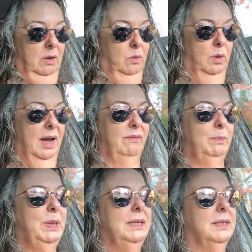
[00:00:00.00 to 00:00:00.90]
we're having
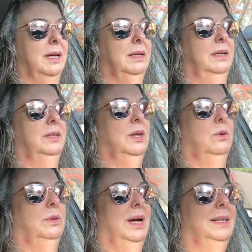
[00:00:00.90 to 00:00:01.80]
pizza.
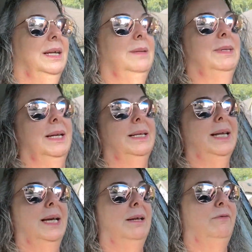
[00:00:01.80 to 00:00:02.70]
So nine times out of
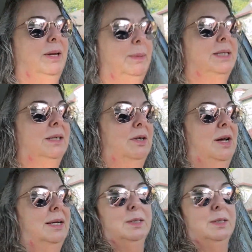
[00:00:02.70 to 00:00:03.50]
10, family dinner night